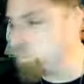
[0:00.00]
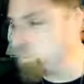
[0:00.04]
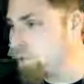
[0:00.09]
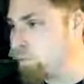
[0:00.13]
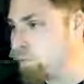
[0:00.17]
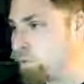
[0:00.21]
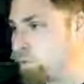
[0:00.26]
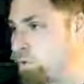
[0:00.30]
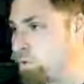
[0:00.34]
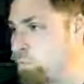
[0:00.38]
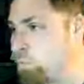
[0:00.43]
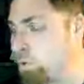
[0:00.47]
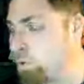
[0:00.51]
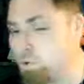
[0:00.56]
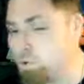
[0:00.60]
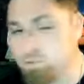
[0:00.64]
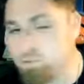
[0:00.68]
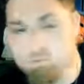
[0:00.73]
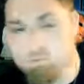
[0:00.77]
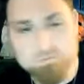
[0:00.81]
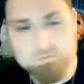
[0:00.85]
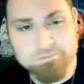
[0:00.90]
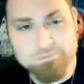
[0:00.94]
people
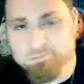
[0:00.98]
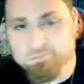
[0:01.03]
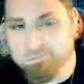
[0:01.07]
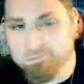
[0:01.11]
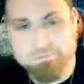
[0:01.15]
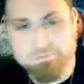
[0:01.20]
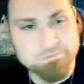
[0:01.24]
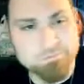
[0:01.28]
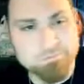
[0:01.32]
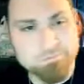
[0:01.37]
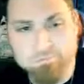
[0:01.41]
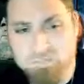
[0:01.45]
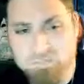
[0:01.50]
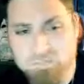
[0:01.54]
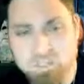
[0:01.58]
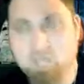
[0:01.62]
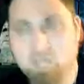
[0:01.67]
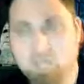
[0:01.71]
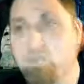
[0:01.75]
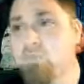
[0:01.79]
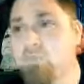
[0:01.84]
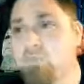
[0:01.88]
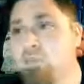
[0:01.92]

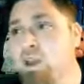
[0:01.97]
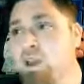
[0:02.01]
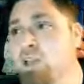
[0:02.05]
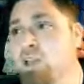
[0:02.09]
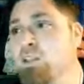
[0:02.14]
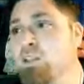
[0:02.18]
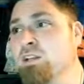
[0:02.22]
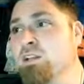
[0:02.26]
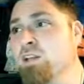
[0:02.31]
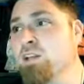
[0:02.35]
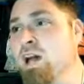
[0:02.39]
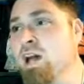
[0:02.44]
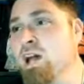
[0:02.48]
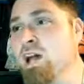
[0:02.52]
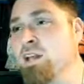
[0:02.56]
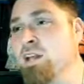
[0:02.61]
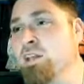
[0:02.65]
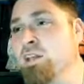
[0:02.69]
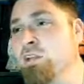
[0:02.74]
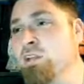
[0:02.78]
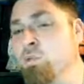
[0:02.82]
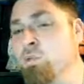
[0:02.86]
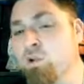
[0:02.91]
like when Franklin
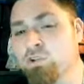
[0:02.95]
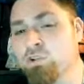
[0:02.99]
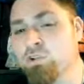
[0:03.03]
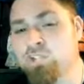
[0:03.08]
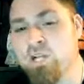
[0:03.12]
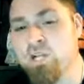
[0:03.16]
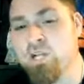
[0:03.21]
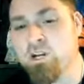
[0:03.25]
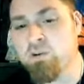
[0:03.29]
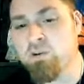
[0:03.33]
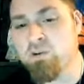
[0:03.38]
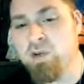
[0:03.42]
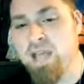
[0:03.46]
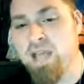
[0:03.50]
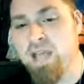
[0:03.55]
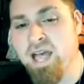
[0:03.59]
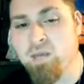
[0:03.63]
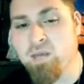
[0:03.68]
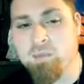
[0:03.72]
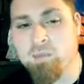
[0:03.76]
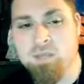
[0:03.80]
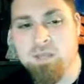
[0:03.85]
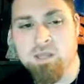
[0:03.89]
died in the wheelchair, you were
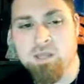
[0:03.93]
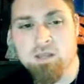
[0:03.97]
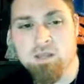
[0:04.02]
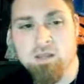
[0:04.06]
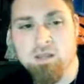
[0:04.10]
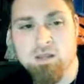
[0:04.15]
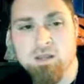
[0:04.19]
happy.